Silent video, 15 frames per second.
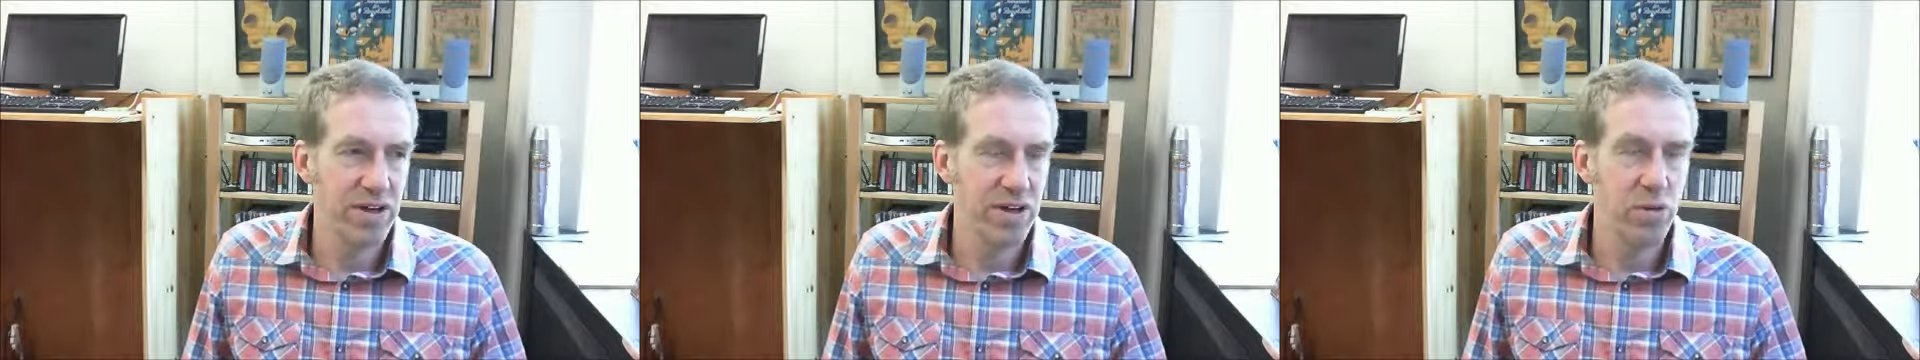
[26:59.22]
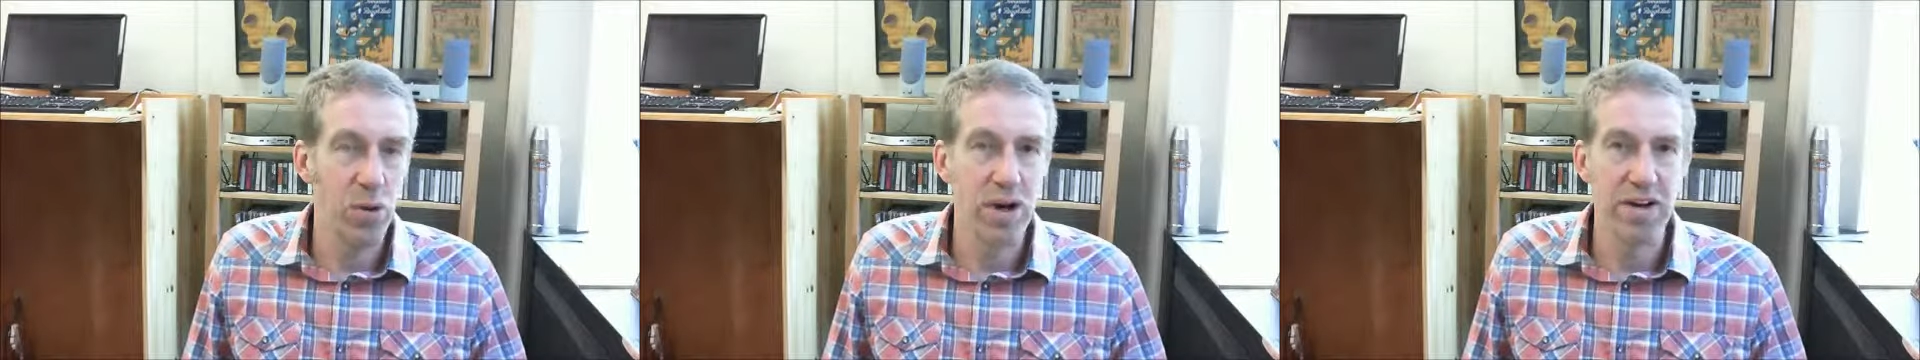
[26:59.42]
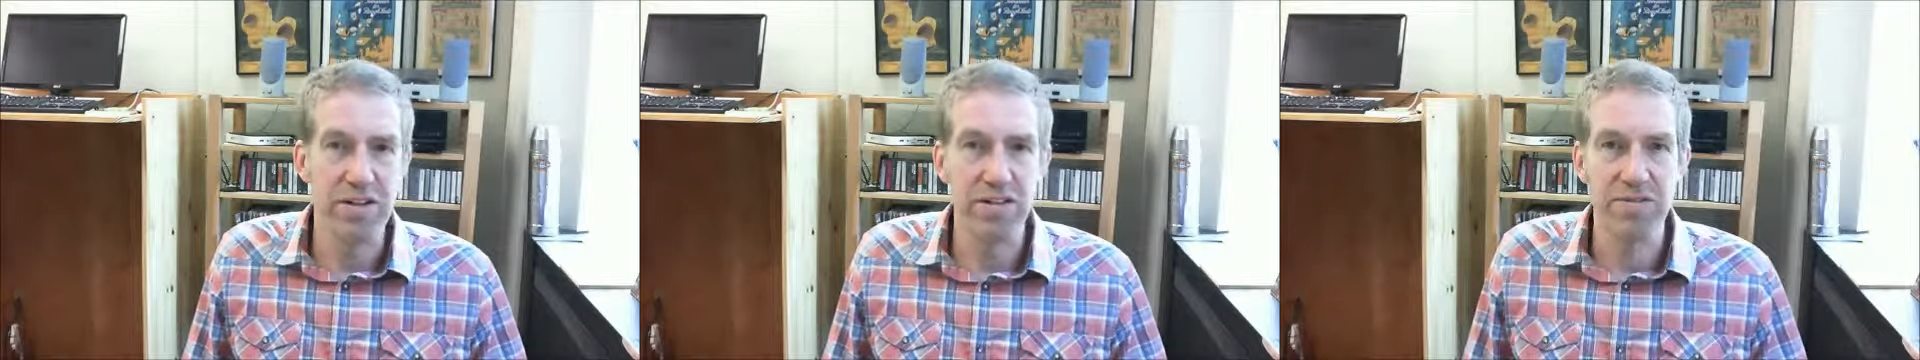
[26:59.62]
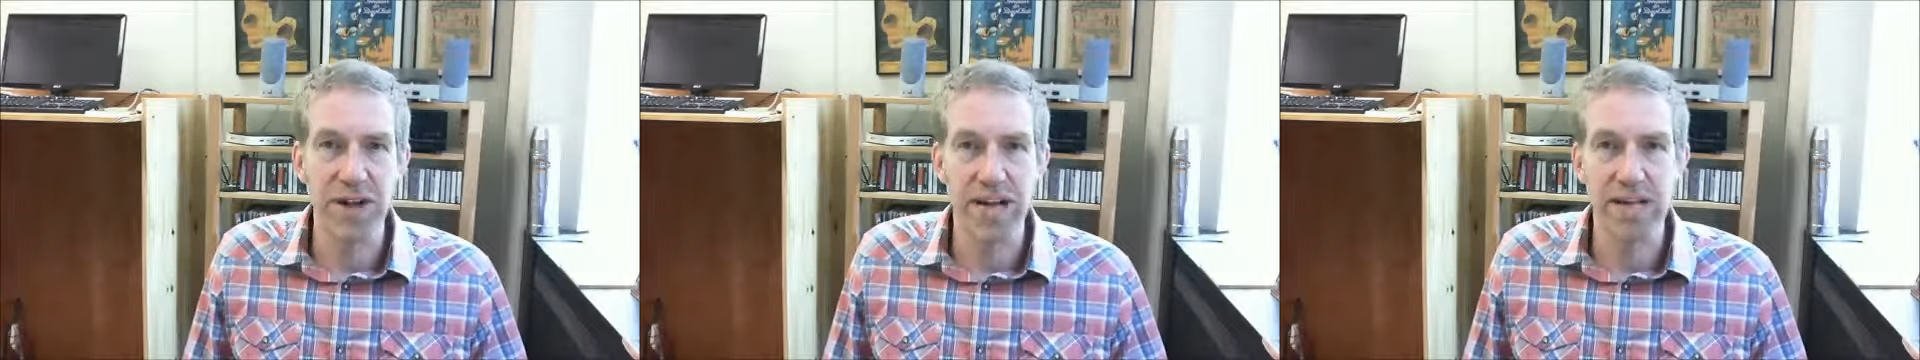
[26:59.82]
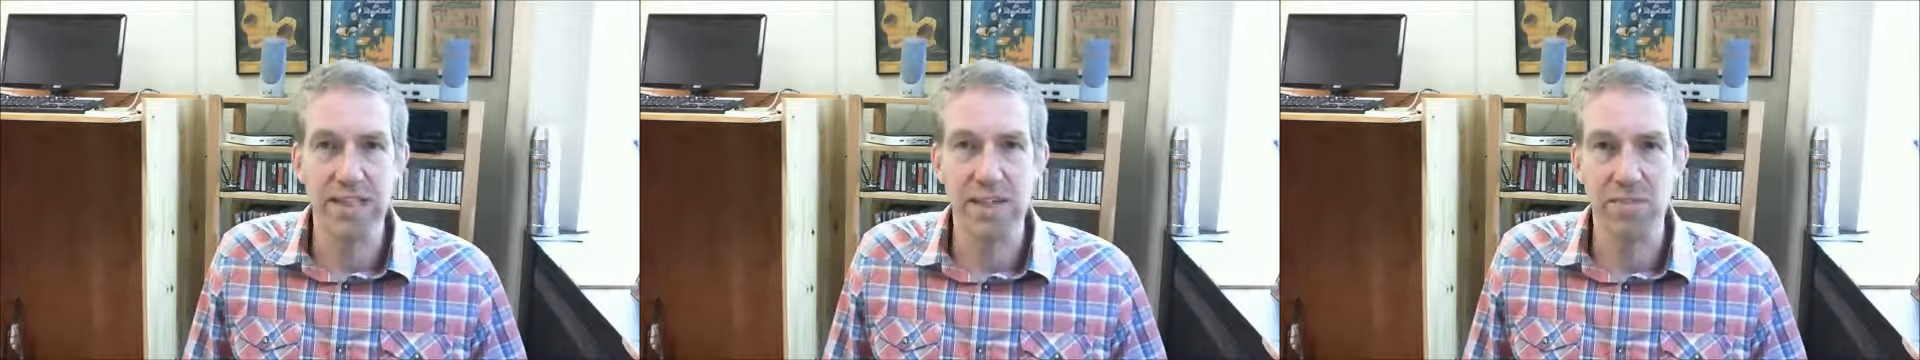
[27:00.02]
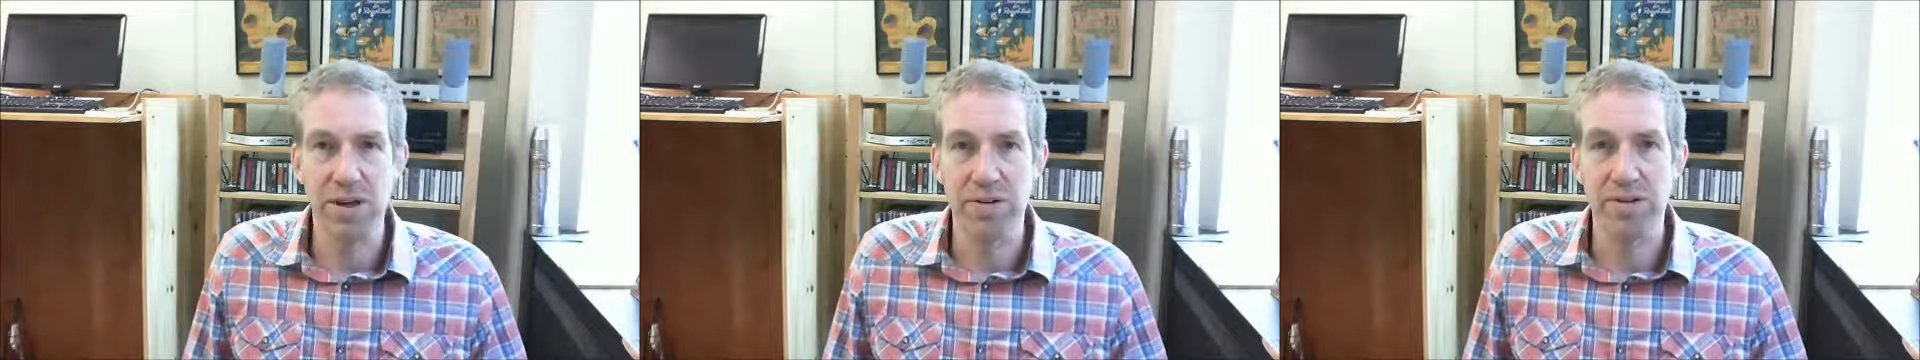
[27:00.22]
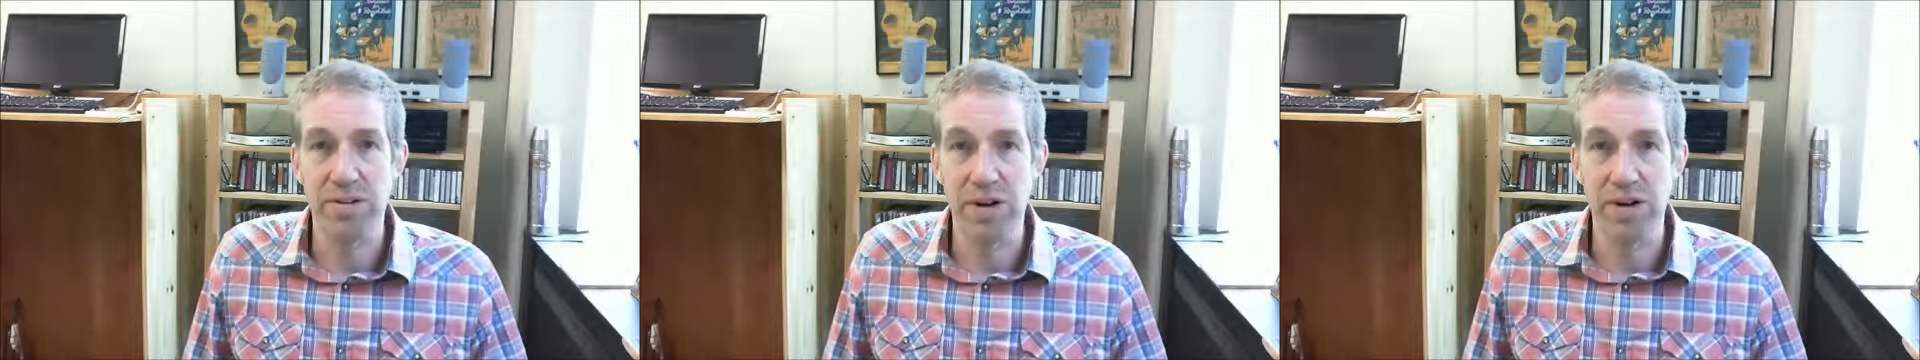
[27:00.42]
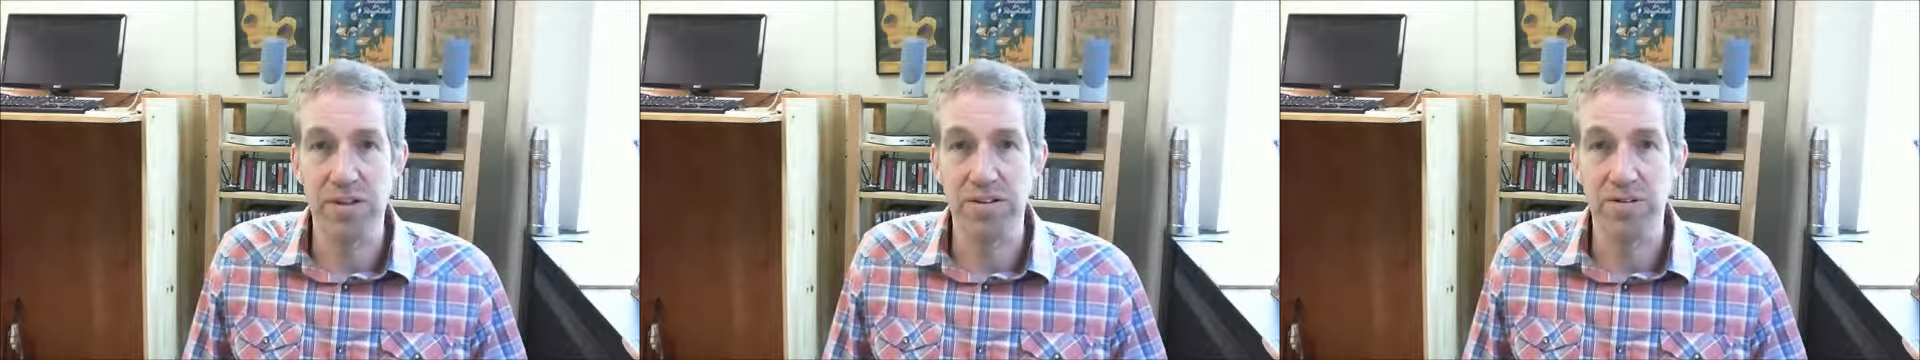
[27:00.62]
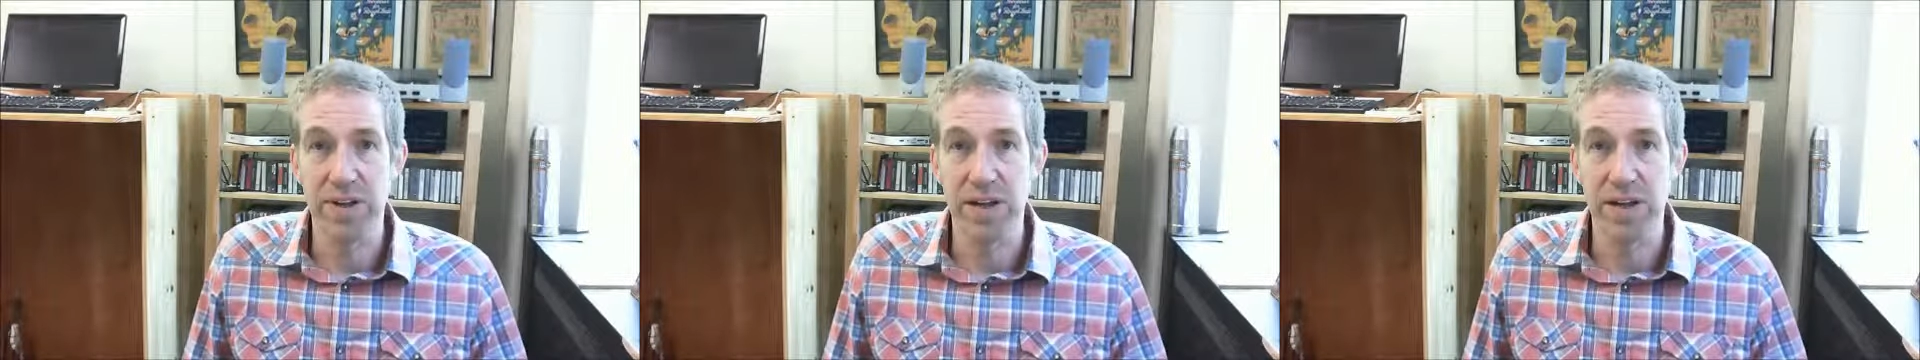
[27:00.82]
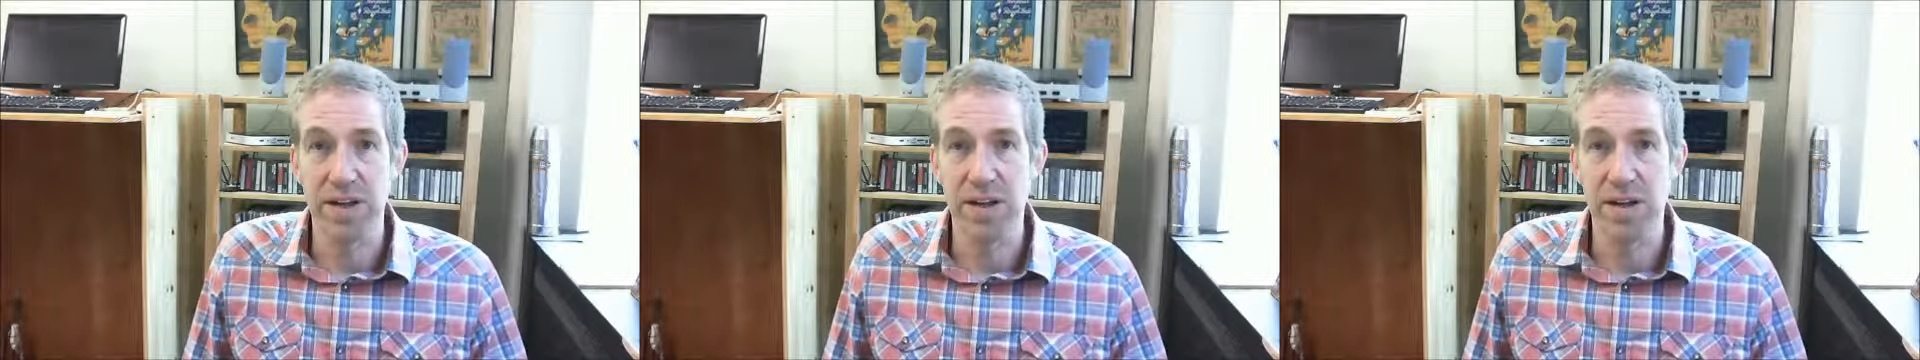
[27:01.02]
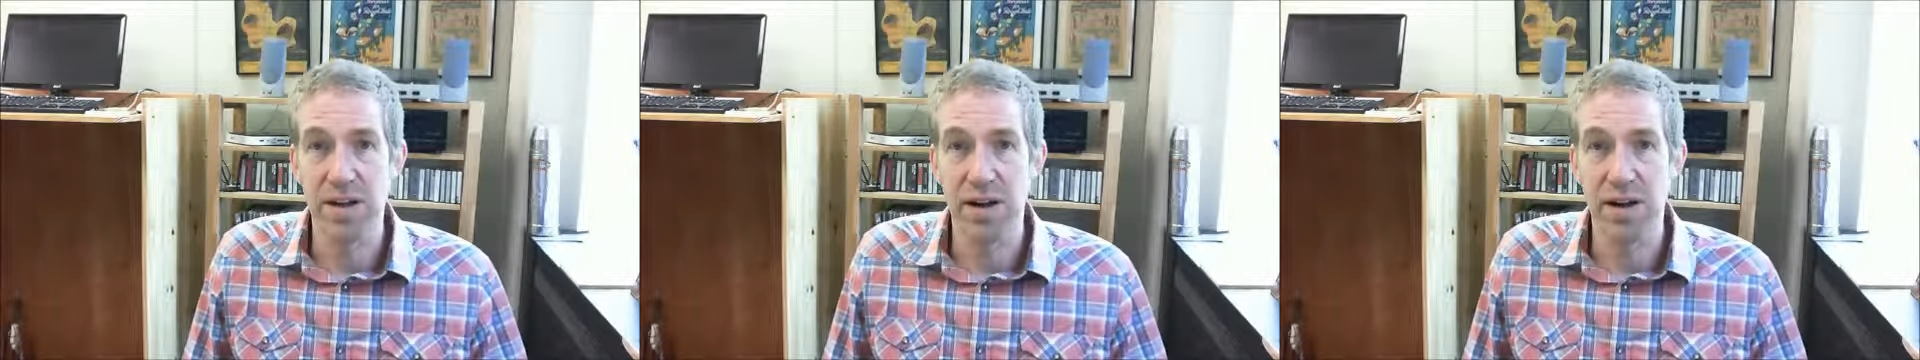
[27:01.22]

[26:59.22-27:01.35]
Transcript: quirks of academic philosophy